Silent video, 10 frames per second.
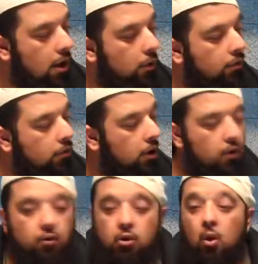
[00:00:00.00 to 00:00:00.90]
He was
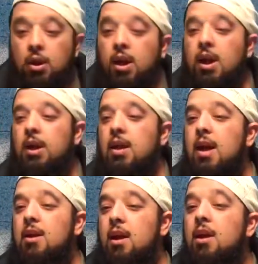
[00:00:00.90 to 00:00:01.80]
so lucky
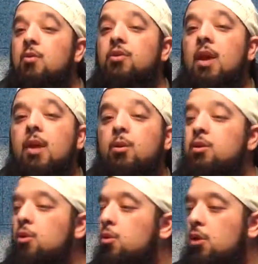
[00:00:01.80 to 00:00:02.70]
that he was
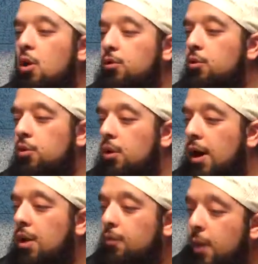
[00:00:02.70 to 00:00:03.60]
able to go
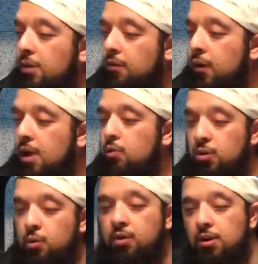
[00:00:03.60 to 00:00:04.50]
to his best friend,
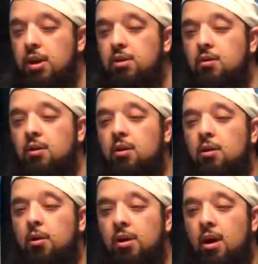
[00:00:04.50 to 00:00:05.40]
which was Khadija
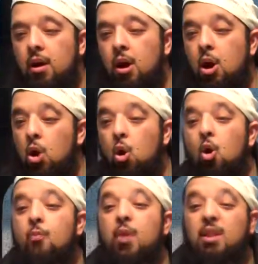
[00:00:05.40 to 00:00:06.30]
radiallahu anha,
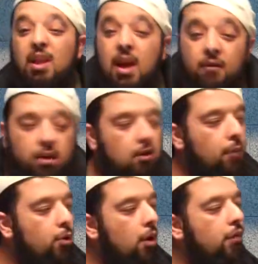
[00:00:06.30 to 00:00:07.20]
who believed in
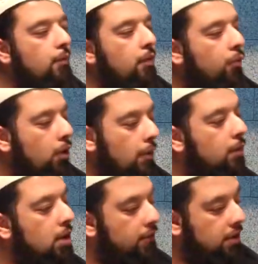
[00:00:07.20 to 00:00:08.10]
the Prophet before he
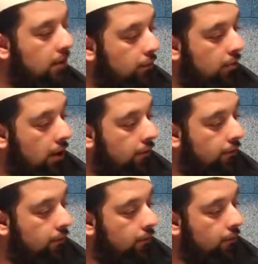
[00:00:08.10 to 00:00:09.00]
believed in
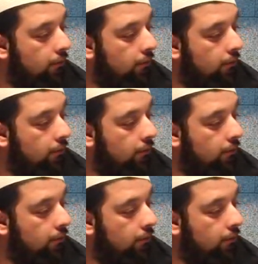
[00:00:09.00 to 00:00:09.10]
himself.